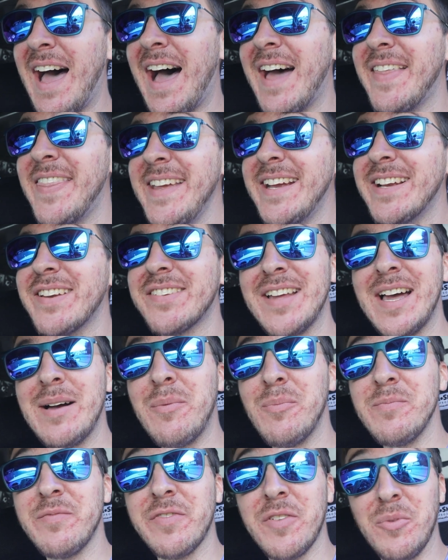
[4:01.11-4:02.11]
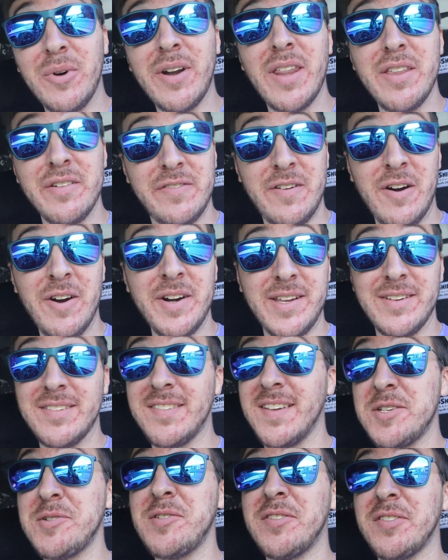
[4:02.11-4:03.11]
I think it's time for one of the Furtos
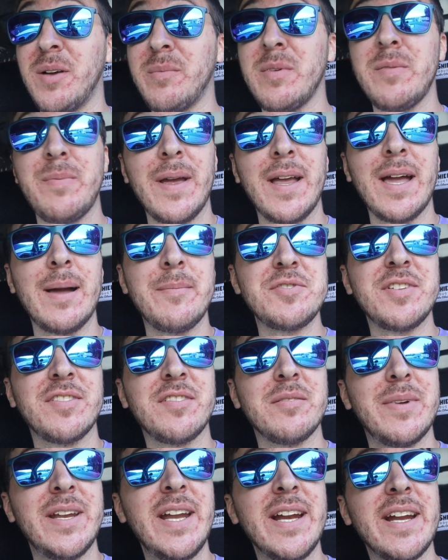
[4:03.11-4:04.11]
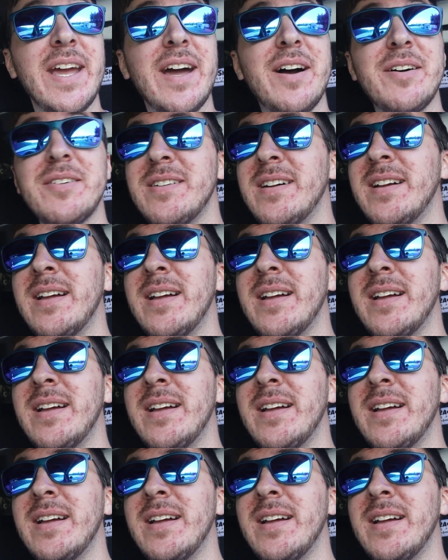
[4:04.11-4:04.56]
that you saw me pick up just a minute ago.